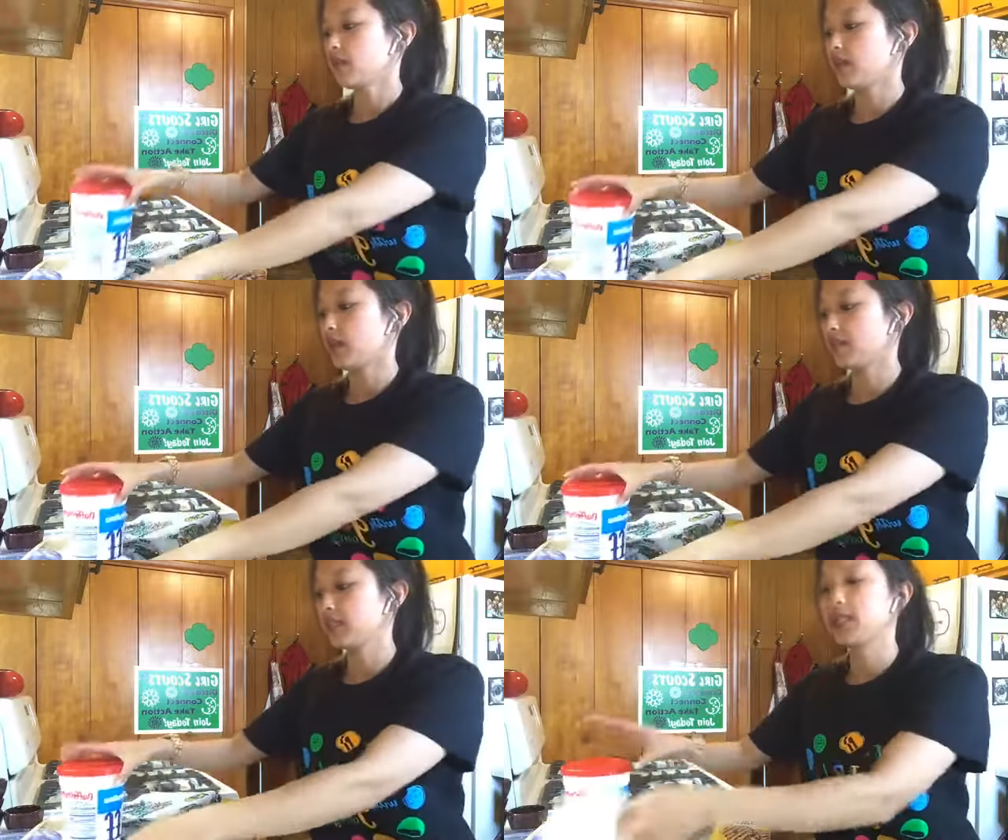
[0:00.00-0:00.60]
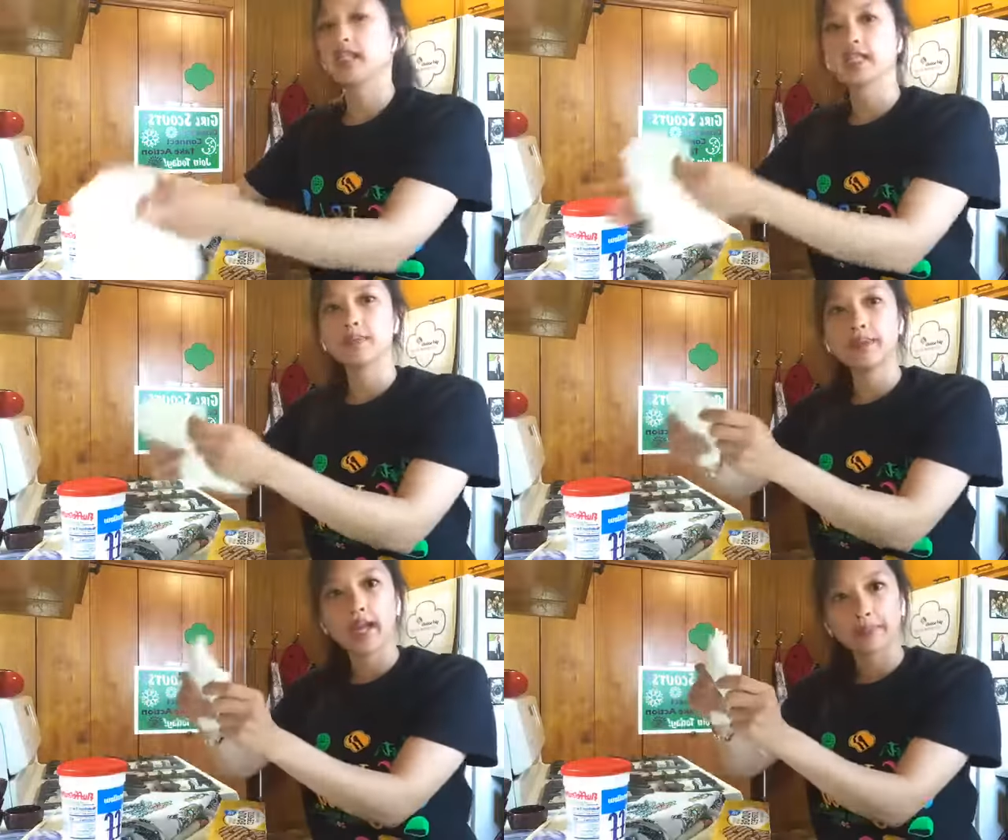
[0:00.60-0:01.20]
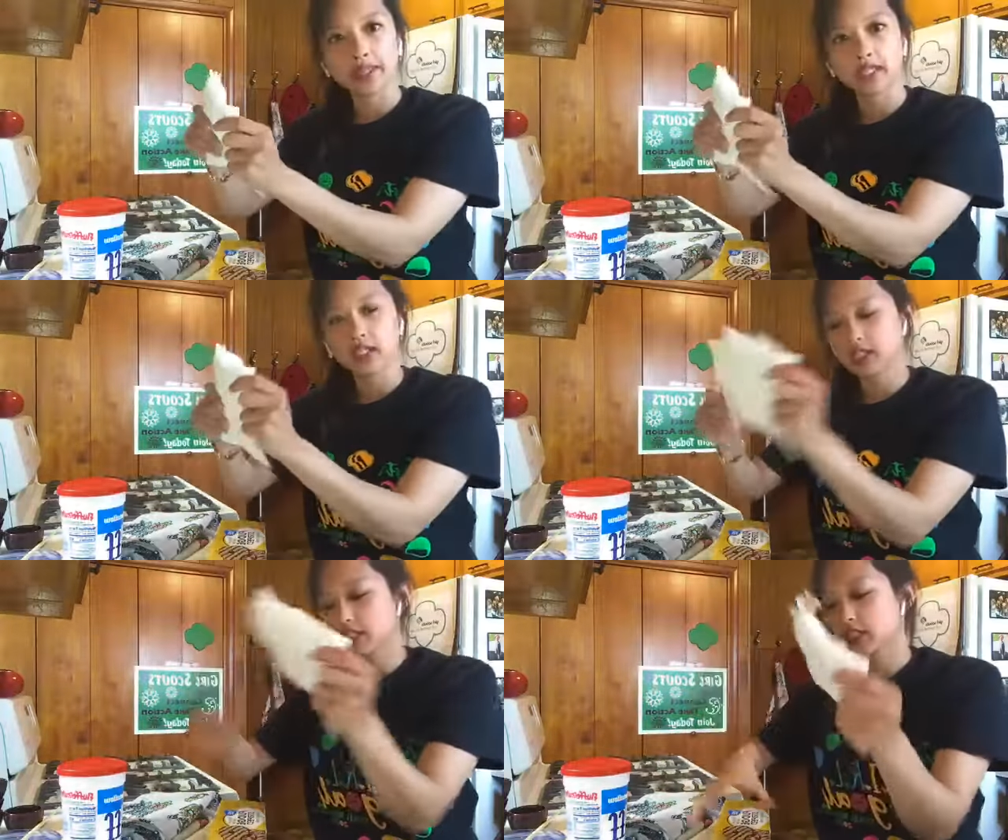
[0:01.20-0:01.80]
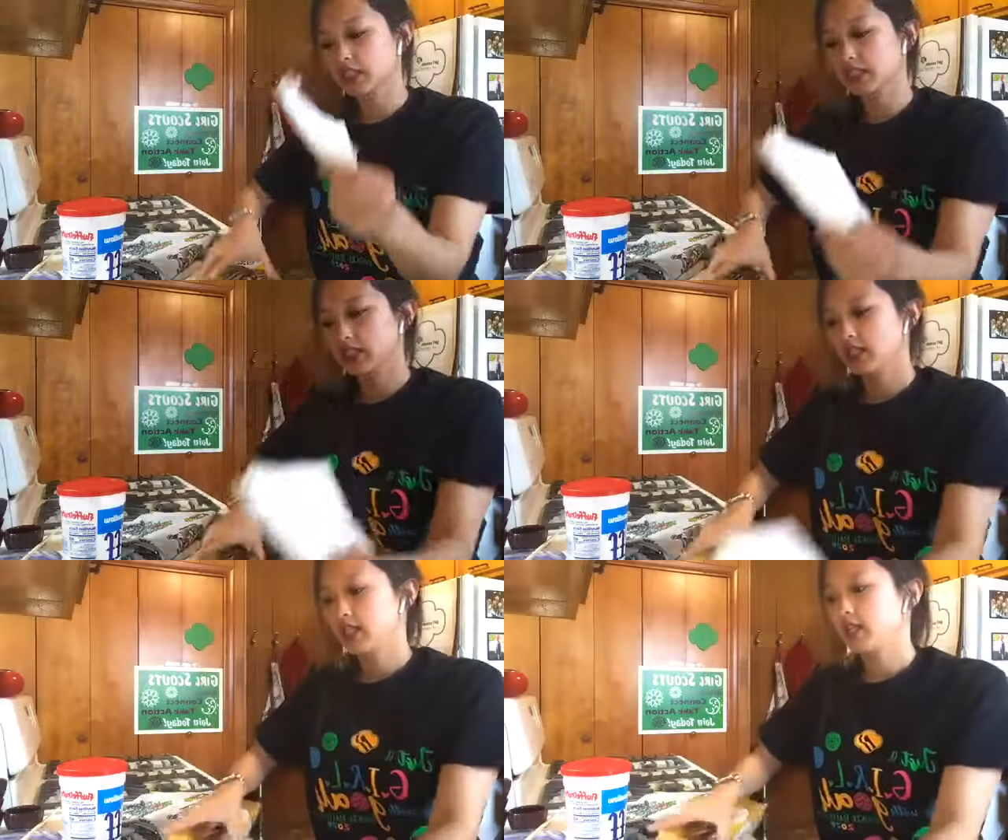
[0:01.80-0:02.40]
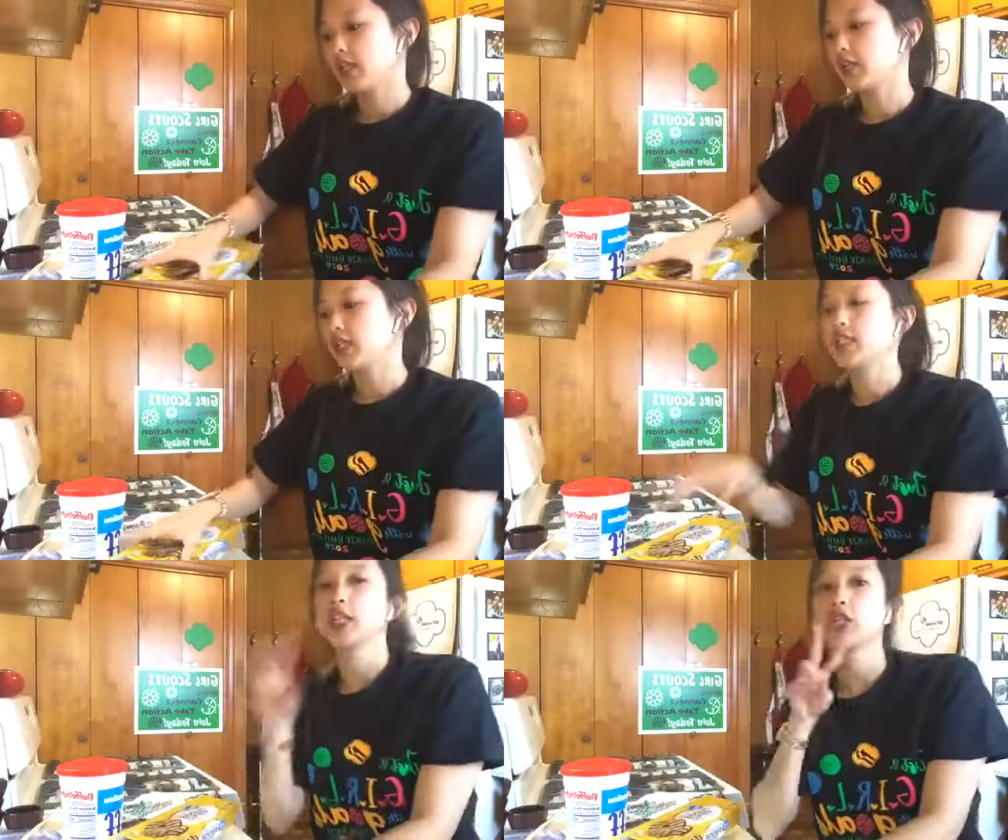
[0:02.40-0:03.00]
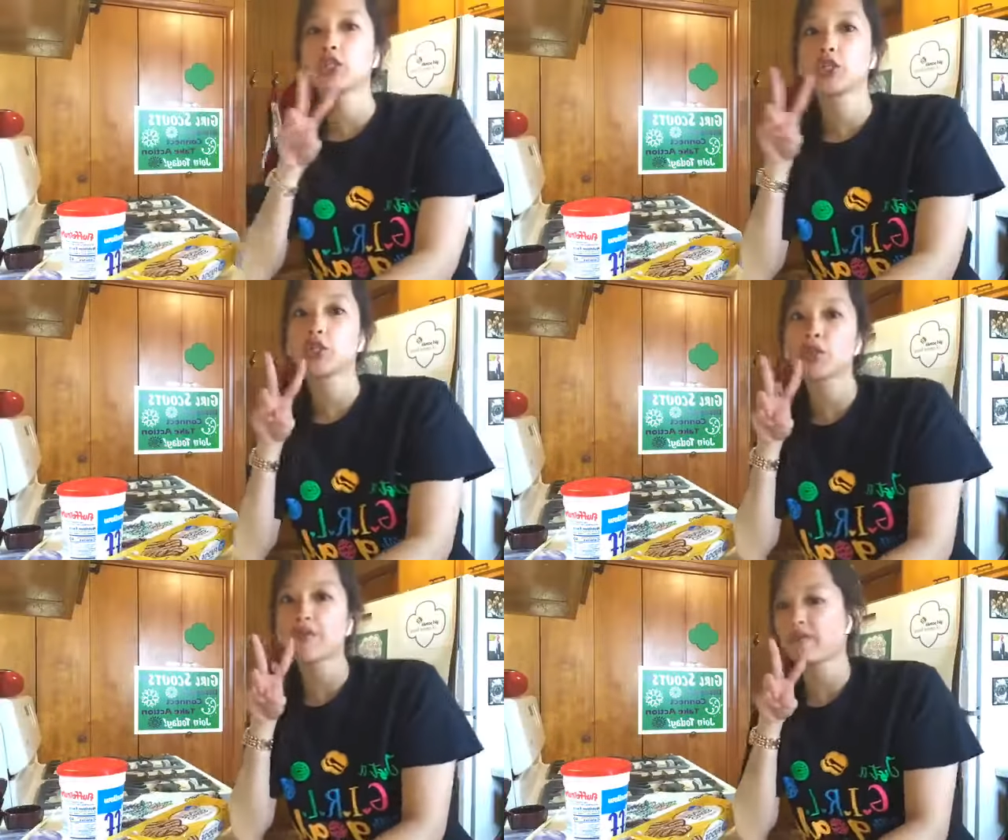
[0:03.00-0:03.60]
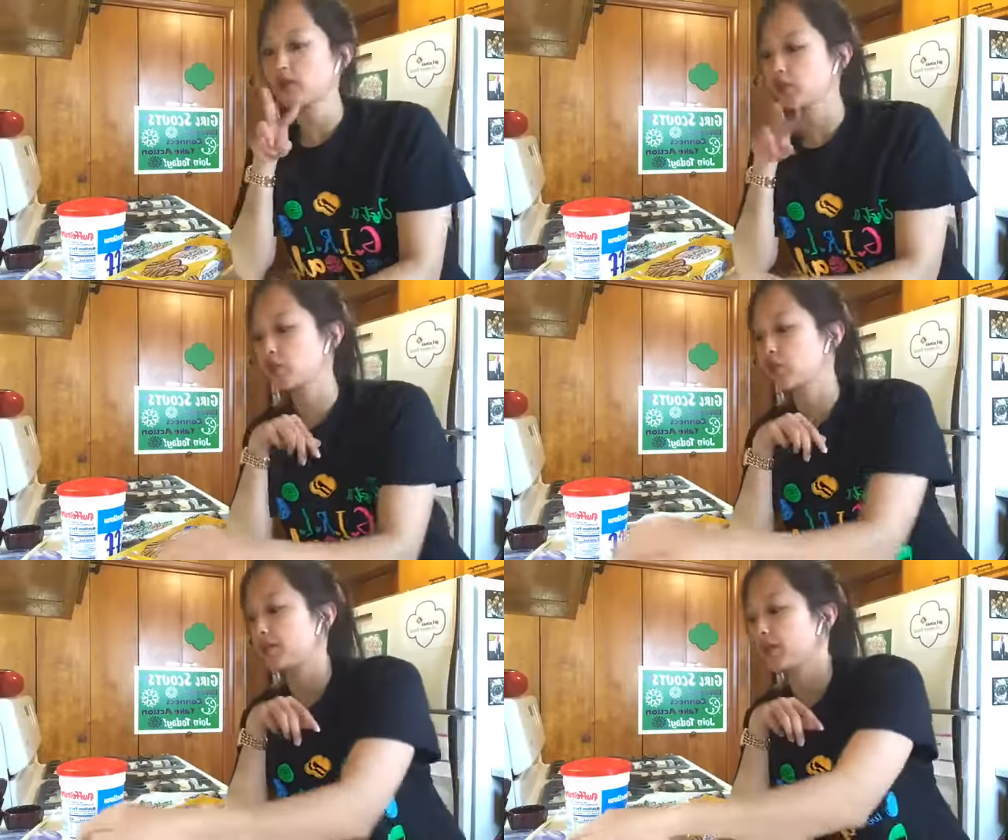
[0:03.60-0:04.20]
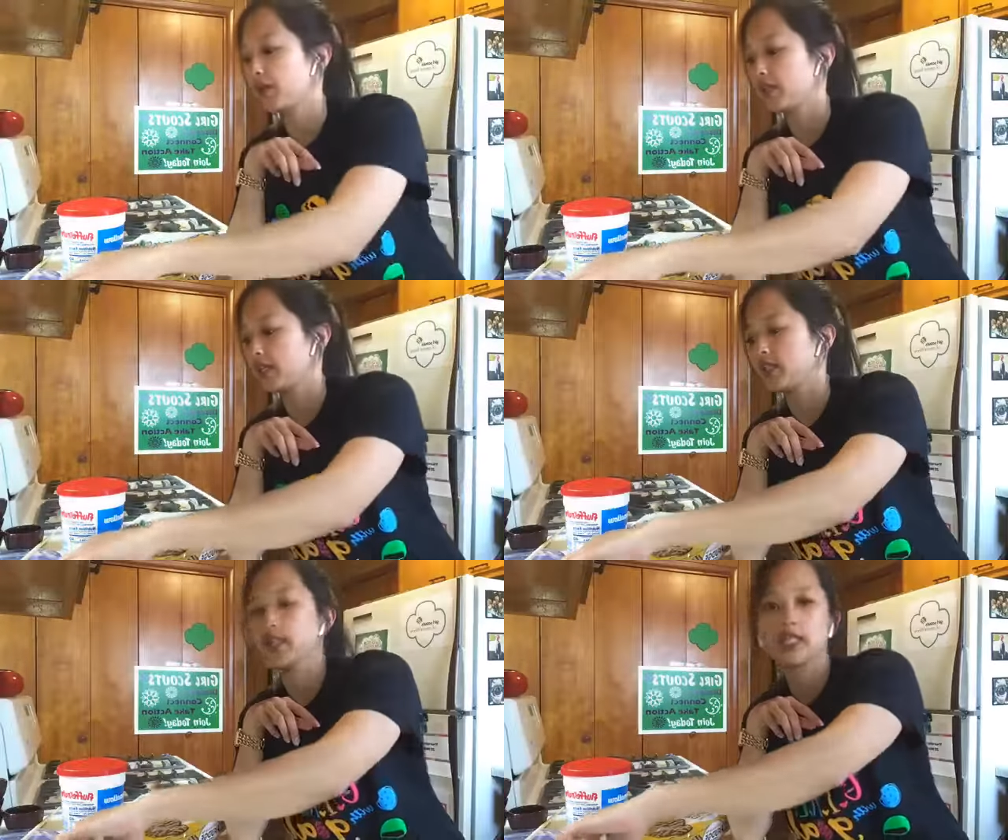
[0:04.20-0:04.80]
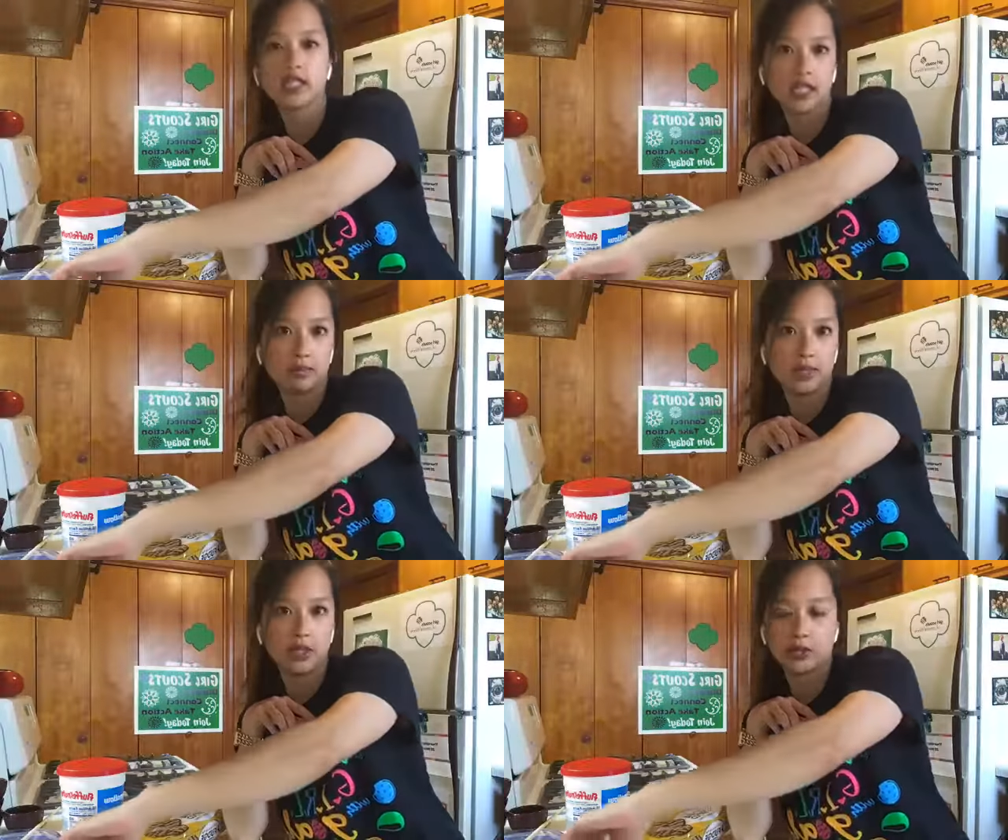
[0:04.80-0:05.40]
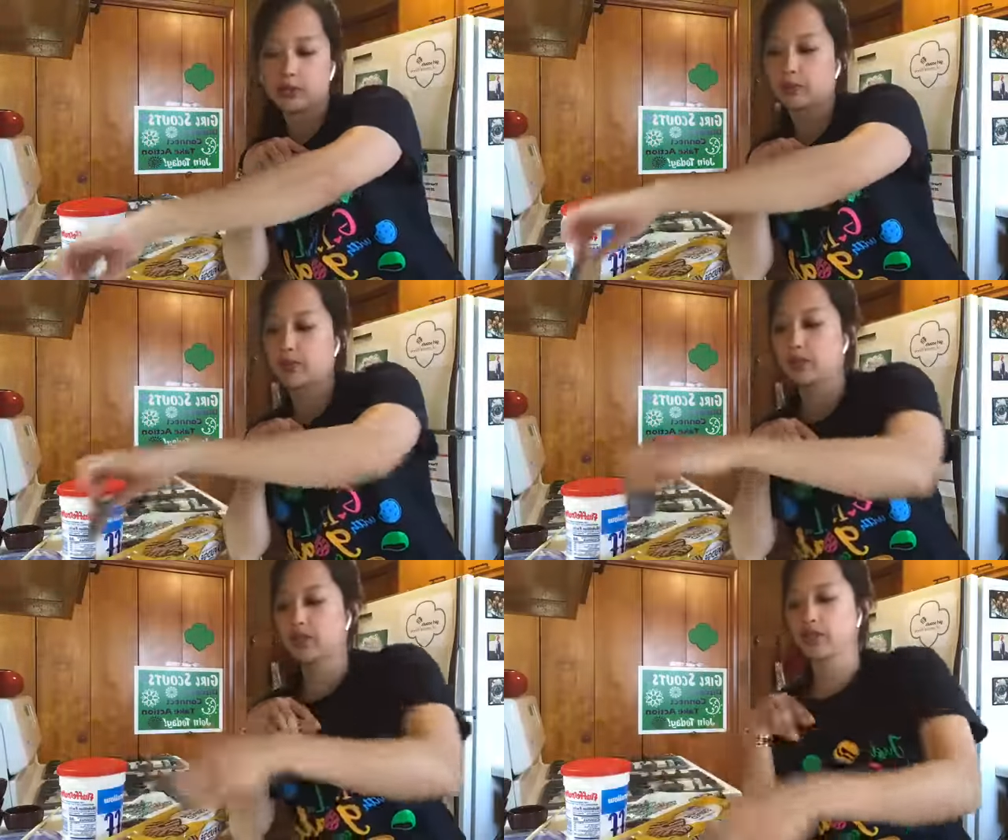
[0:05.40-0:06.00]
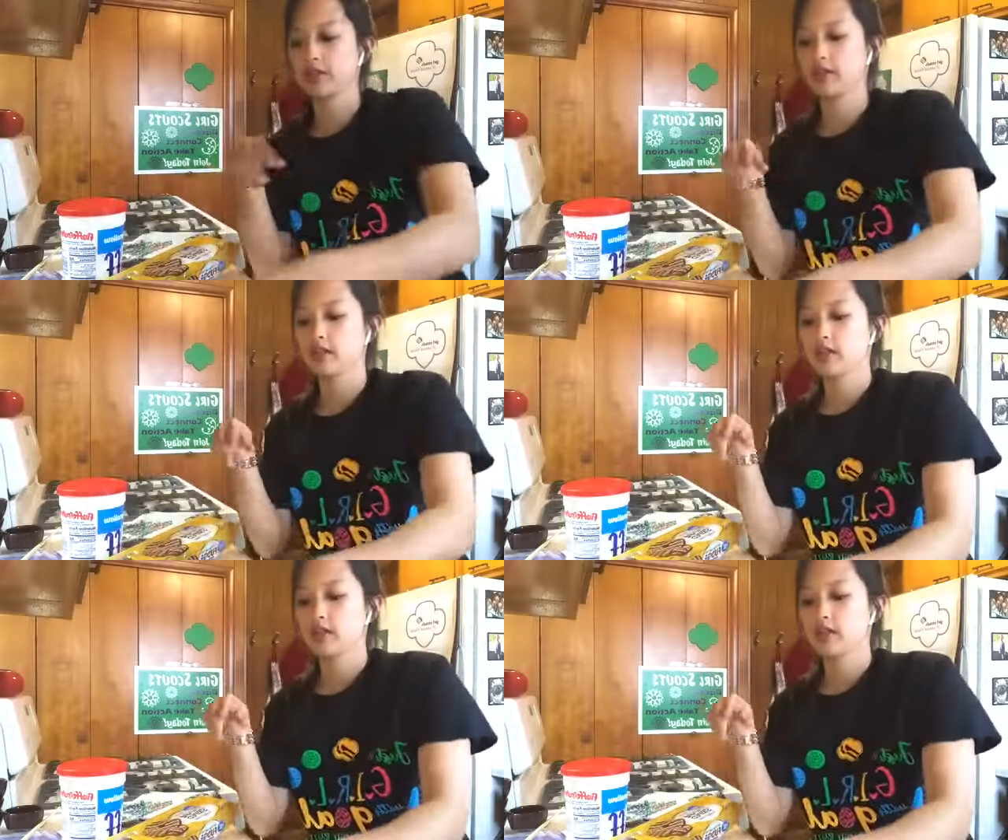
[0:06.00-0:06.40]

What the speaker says: And I'm gonna take some napkins. And you're gonna take 2 fudge stripe cookies, and this is gonna be your s'mores.